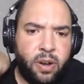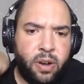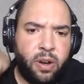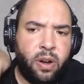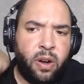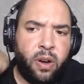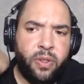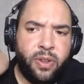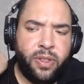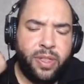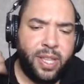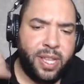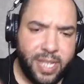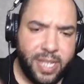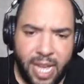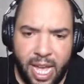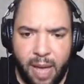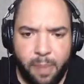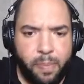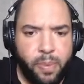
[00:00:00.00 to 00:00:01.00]
Other things
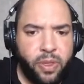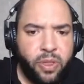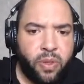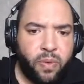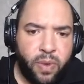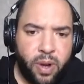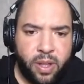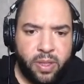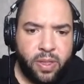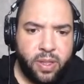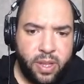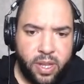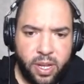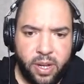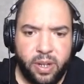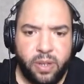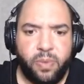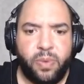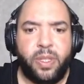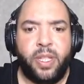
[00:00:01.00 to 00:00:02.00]
happened throughout the
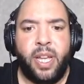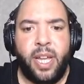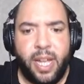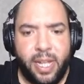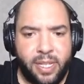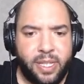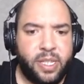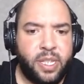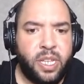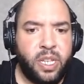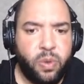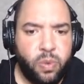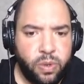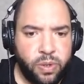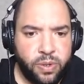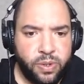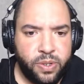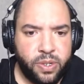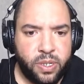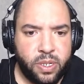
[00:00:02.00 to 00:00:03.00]
years when they had
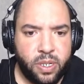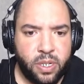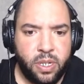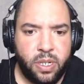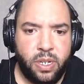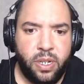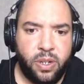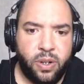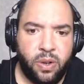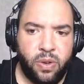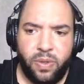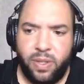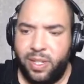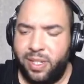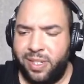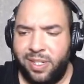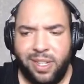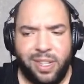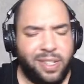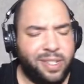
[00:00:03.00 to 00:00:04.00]
sequels. You know, they
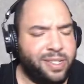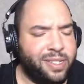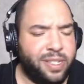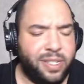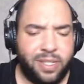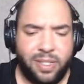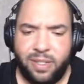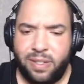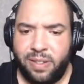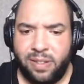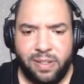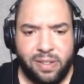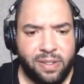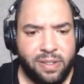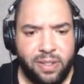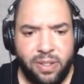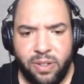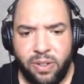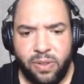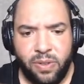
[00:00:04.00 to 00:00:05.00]
changed this.
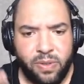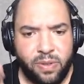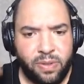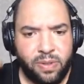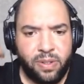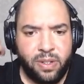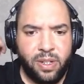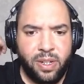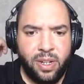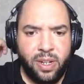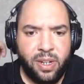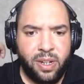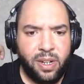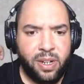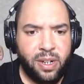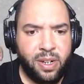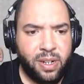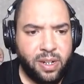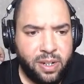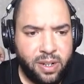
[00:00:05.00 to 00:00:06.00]
You know,
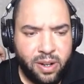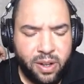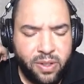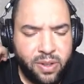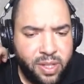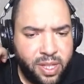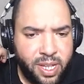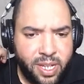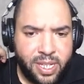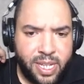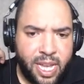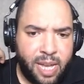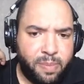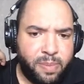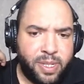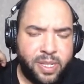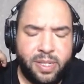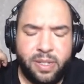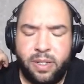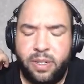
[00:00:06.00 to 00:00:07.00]
other things happened.
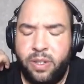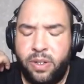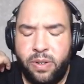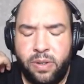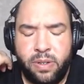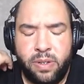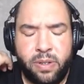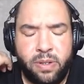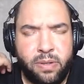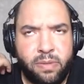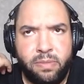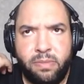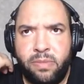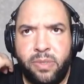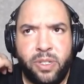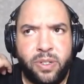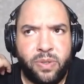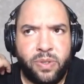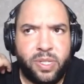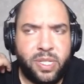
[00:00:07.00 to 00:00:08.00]
So, you
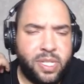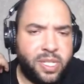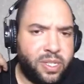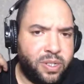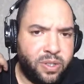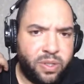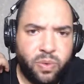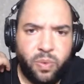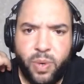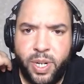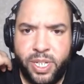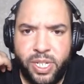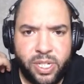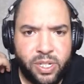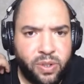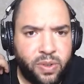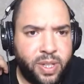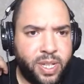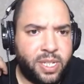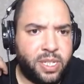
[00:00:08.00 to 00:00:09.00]
know, Season of the Witch and
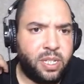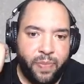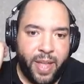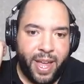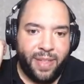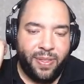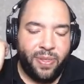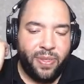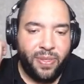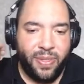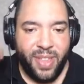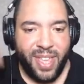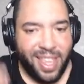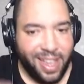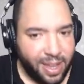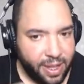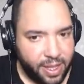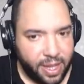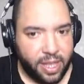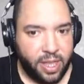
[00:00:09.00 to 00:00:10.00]
all that stuff. I
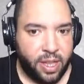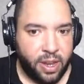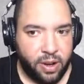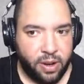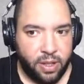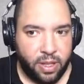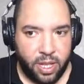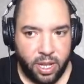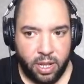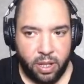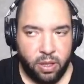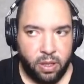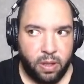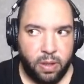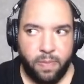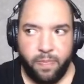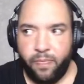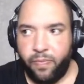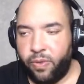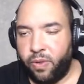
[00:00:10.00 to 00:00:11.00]
think that
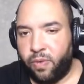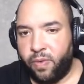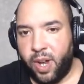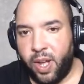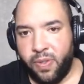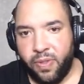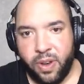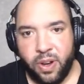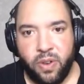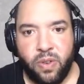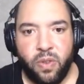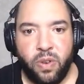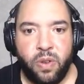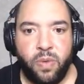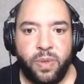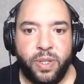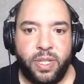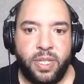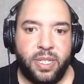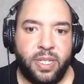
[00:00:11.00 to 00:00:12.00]
the route they're going
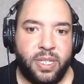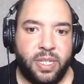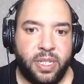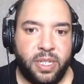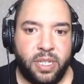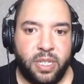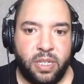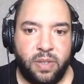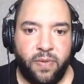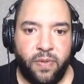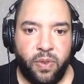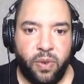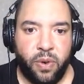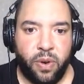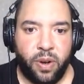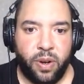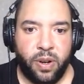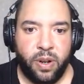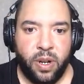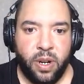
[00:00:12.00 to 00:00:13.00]
with this is
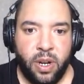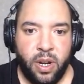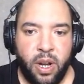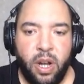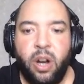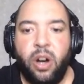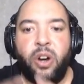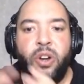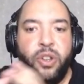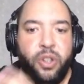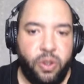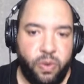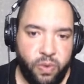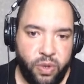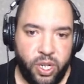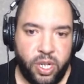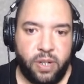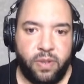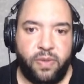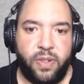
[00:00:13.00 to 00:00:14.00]
for a new
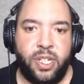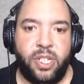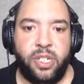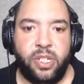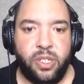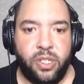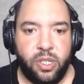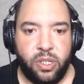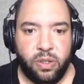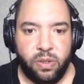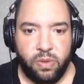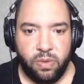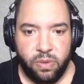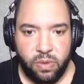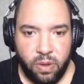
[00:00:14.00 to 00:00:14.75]
generation to